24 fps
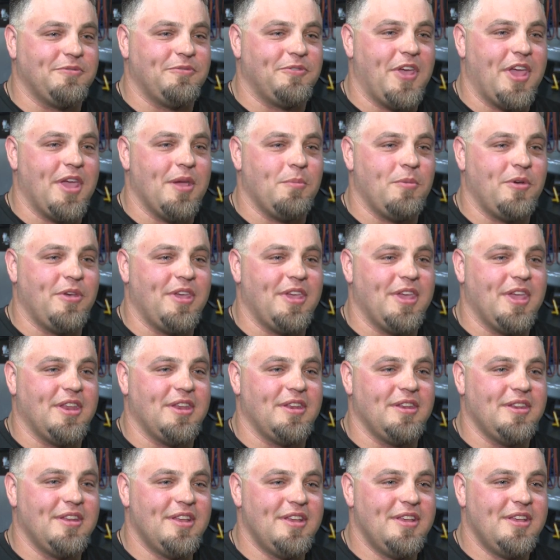family and
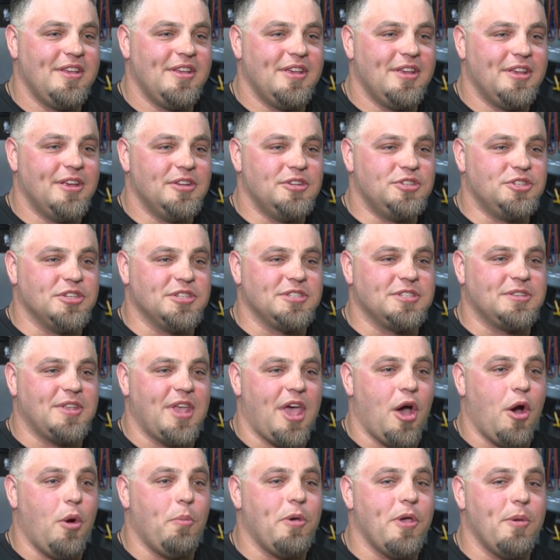just
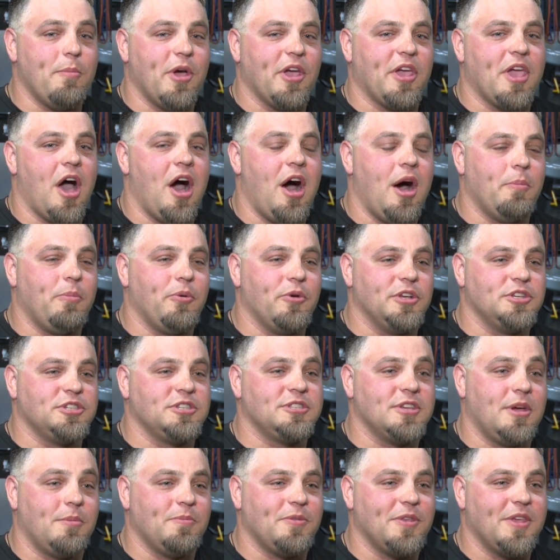help him accomplish
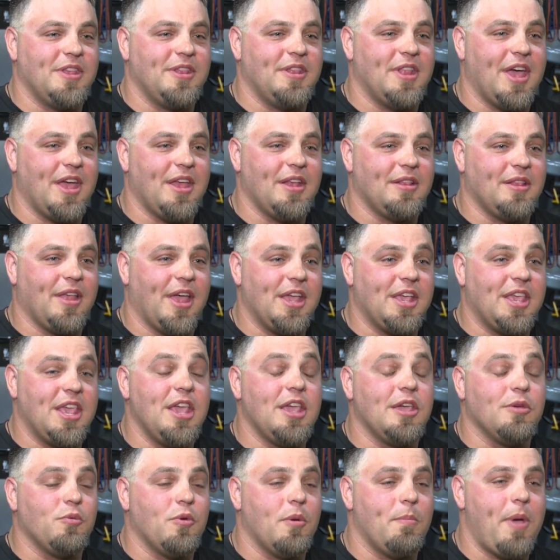something that like he
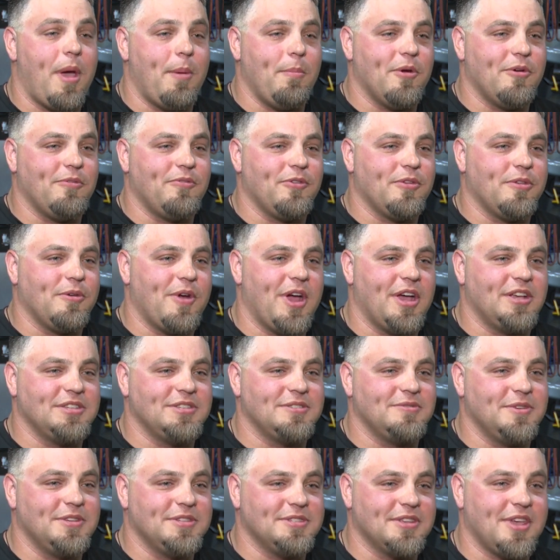can remember for the
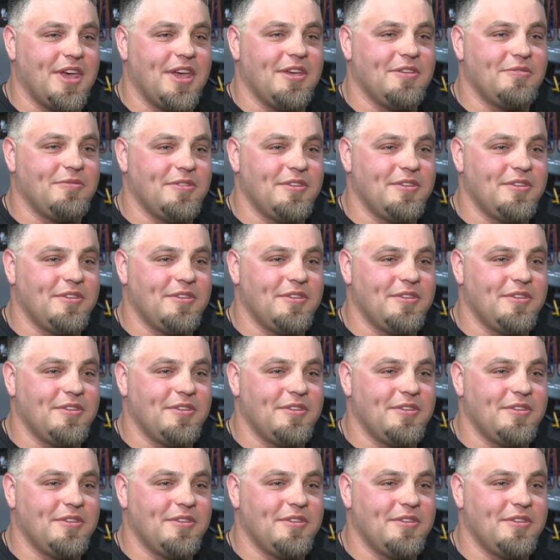rest of his life.